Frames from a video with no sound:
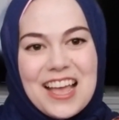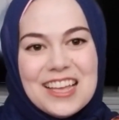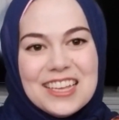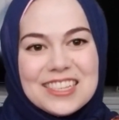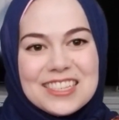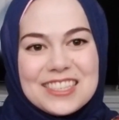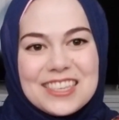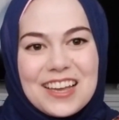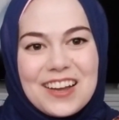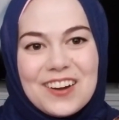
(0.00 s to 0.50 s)

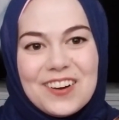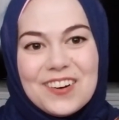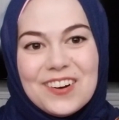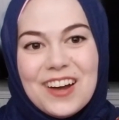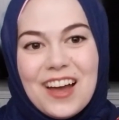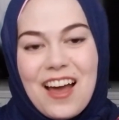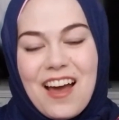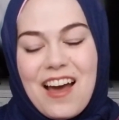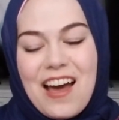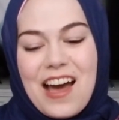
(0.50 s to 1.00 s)
So
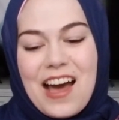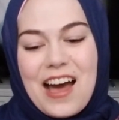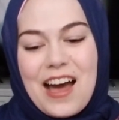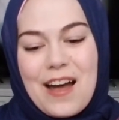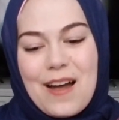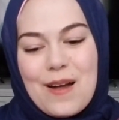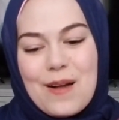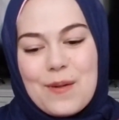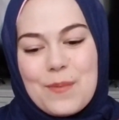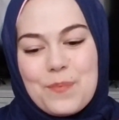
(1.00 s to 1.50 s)

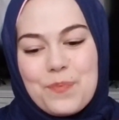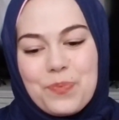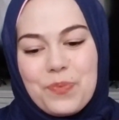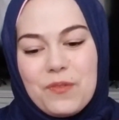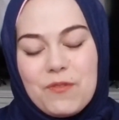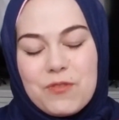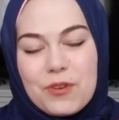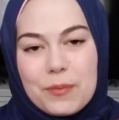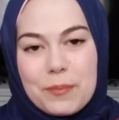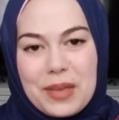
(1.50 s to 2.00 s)

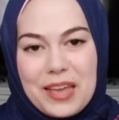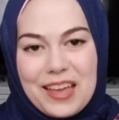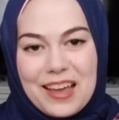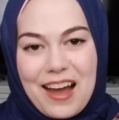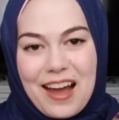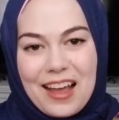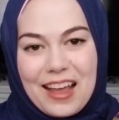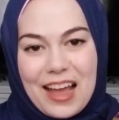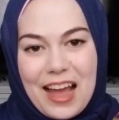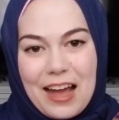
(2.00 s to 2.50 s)
for me,
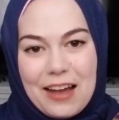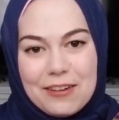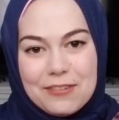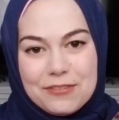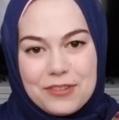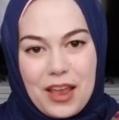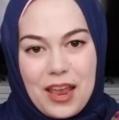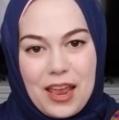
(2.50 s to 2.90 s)
I have